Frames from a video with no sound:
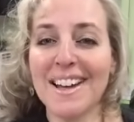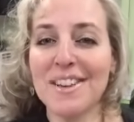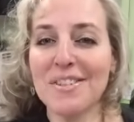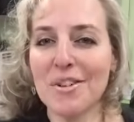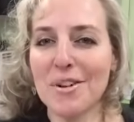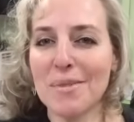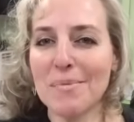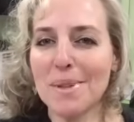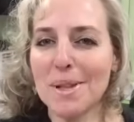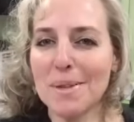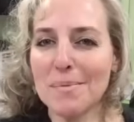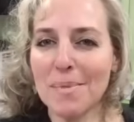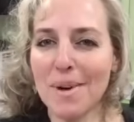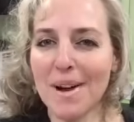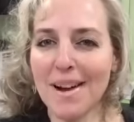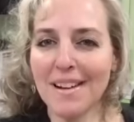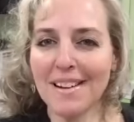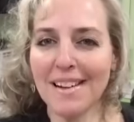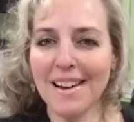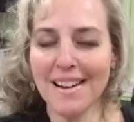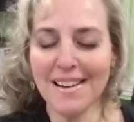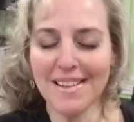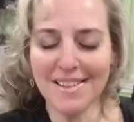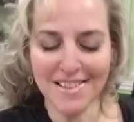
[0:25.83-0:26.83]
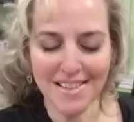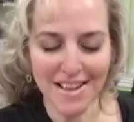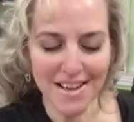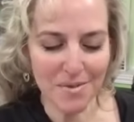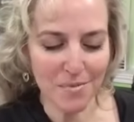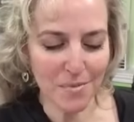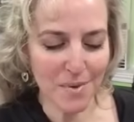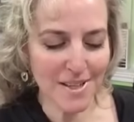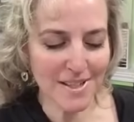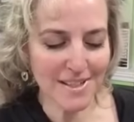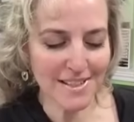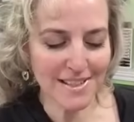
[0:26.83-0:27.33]
I normally broadcast
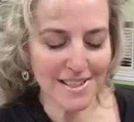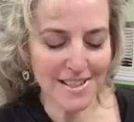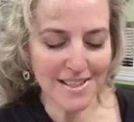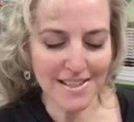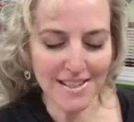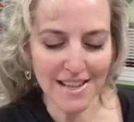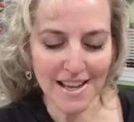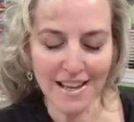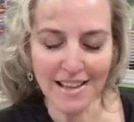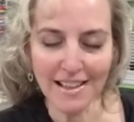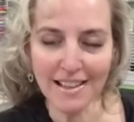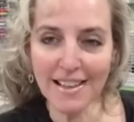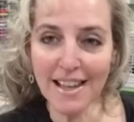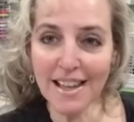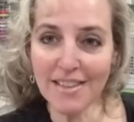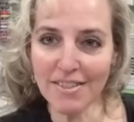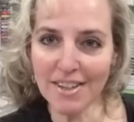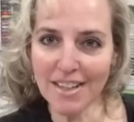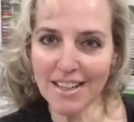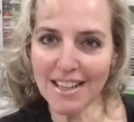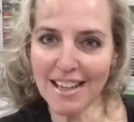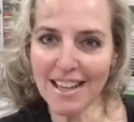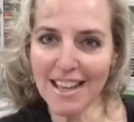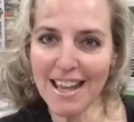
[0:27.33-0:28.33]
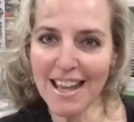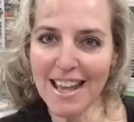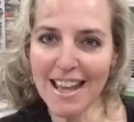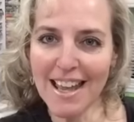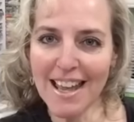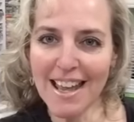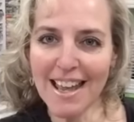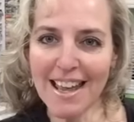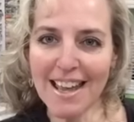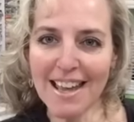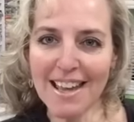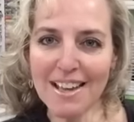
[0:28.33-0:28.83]
on Wednesdays at 11
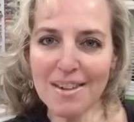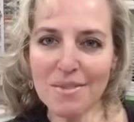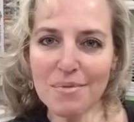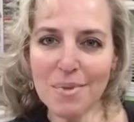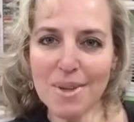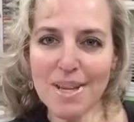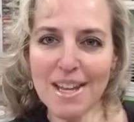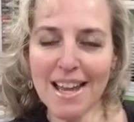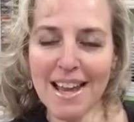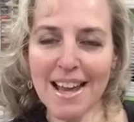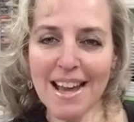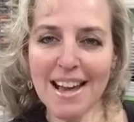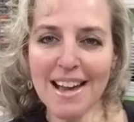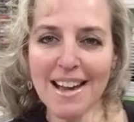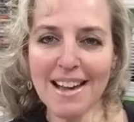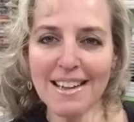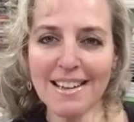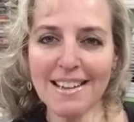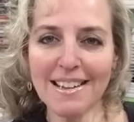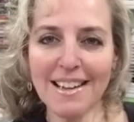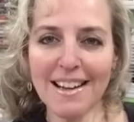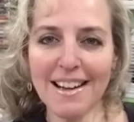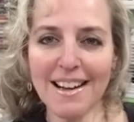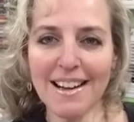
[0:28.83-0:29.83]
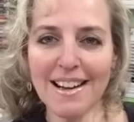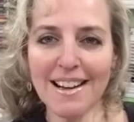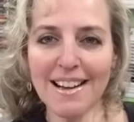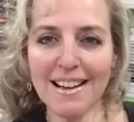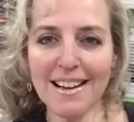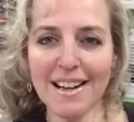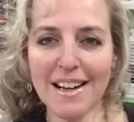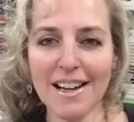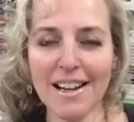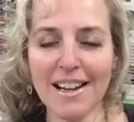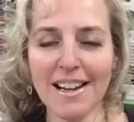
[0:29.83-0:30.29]
and we had uh,